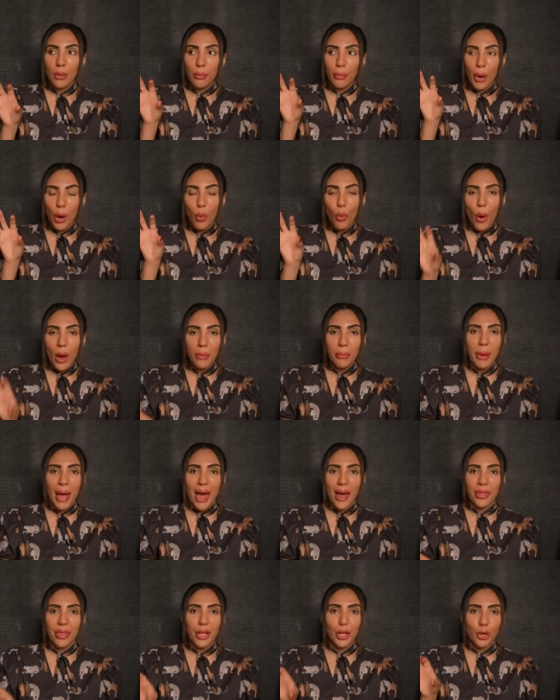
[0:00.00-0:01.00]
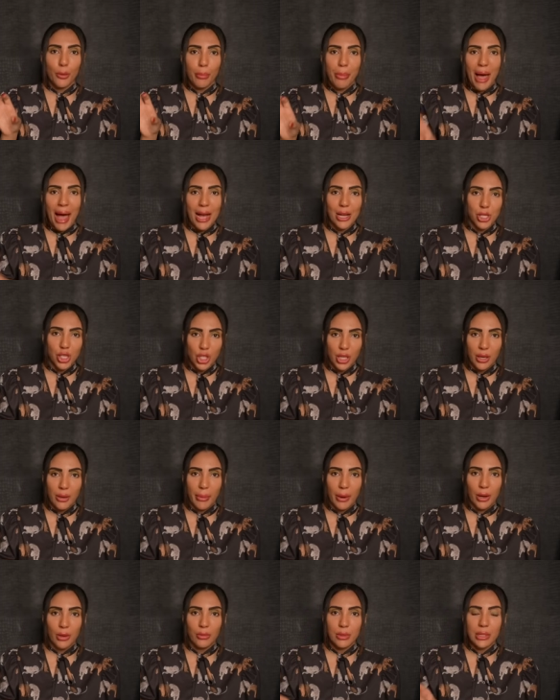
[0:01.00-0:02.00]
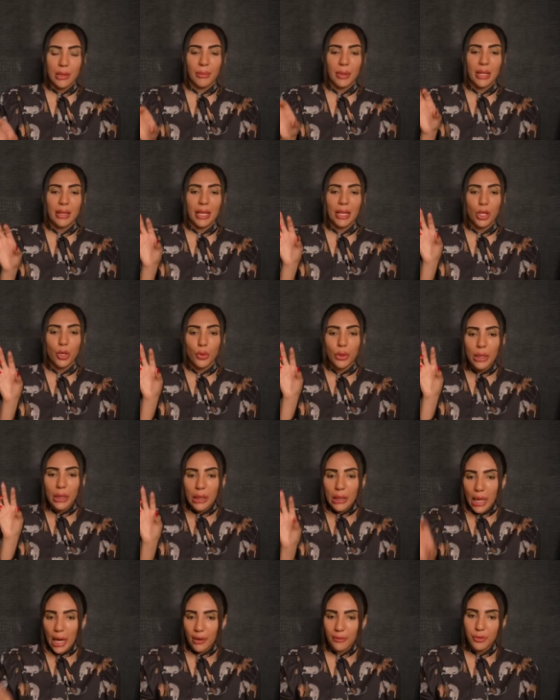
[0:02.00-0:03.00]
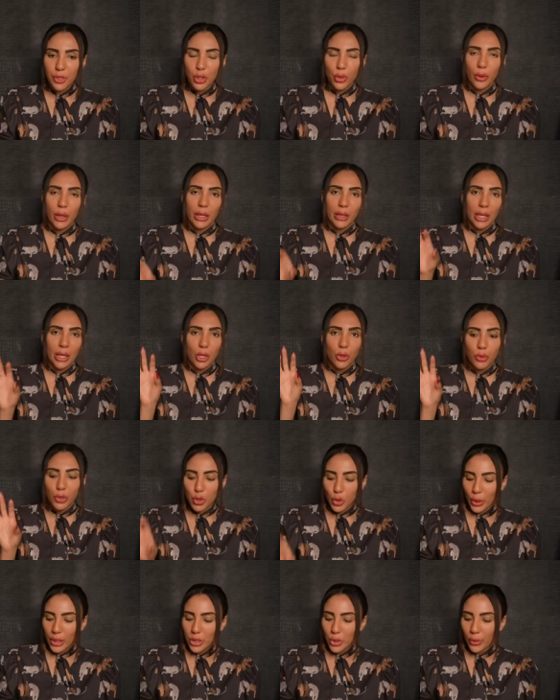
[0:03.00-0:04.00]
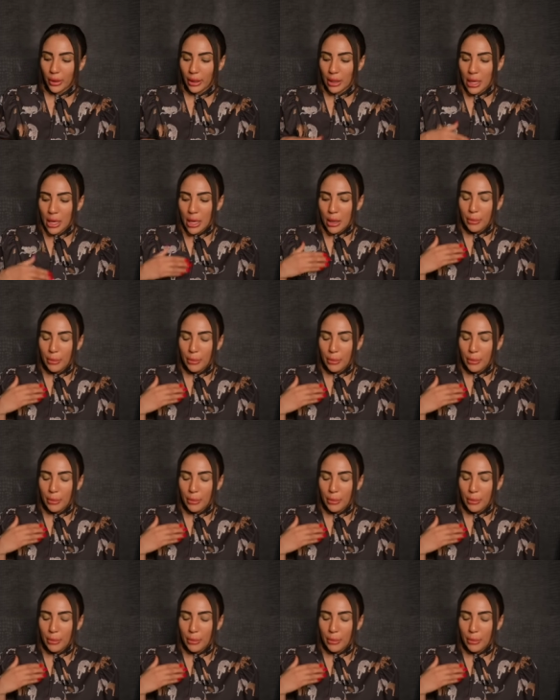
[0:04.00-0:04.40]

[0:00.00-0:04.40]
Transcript: but one path that you're passionate about, something that you love doing, that you enjoy doing,